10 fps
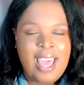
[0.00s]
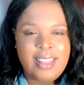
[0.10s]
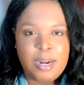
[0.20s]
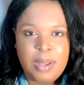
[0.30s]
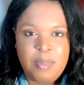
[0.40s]

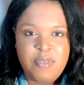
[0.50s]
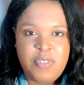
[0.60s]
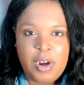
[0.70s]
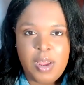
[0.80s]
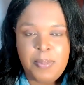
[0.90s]
that are becoming
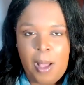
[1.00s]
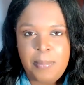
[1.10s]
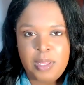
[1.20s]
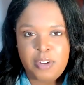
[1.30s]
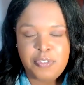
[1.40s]
very
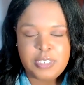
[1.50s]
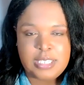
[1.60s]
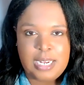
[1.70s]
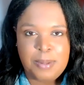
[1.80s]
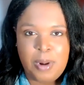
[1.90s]
popular for
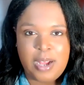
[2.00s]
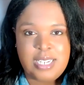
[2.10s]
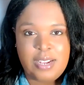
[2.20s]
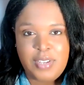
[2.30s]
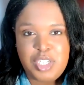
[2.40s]
study abroad,
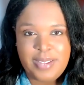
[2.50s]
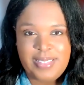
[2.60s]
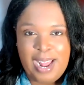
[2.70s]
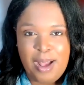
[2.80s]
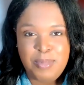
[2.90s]
definitely check
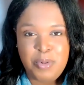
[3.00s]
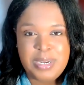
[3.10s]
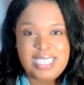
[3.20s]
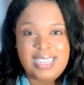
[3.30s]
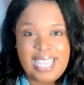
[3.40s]
that out. I'm going
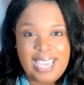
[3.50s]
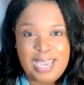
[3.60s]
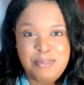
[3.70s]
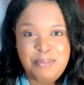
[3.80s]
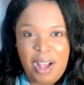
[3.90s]
to link it
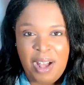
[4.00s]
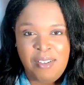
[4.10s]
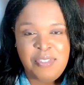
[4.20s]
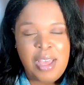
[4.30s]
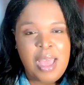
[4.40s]

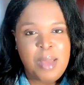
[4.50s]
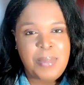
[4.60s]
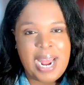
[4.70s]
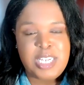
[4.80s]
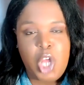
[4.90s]
above.
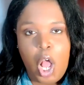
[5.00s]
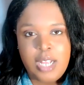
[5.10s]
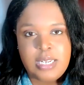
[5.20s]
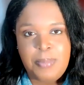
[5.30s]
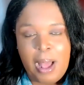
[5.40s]
But I
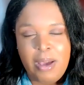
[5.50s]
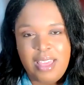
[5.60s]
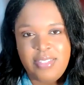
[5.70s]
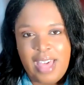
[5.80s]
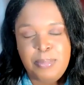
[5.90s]
talked about
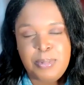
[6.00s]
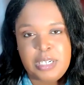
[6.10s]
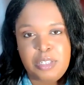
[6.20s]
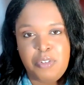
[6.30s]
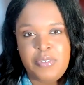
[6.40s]
in that
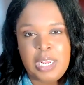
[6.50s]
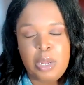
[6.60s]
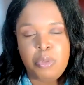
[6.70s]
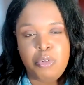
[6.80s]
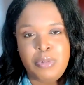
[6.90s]
particular
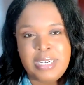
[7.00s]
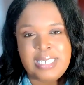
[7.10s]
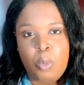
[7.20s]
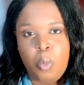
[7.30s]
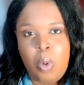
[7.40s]
video the
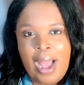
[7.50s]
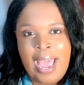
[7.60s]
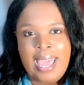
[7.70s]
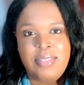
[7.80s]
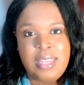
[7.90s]
reason
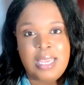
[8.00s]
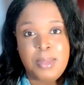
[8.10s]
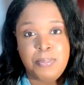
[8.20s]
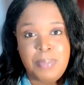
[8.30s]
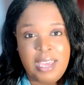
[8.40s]
why
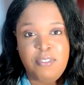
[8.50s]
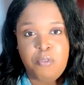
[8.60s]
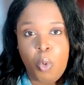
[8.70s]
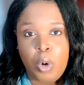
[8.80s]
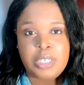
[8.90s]
the big
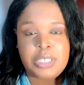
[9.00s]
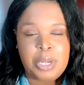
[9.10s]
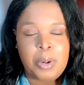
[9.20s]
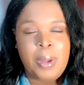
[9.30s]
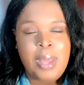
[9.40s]
4,
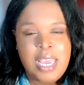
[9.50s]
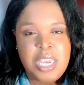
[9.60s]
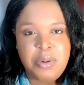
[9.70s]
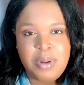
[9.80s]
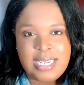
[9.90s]
so
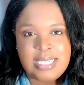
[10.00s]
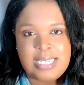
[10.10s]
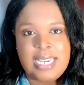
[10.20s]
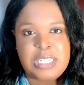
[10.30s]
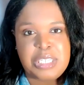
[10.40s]
United
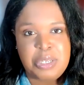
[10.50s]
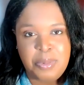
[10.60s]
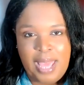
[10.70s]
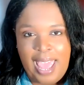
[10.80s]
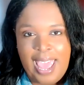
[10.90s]
States,
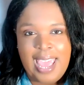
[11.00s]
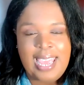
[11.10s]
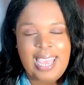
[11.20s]
UK,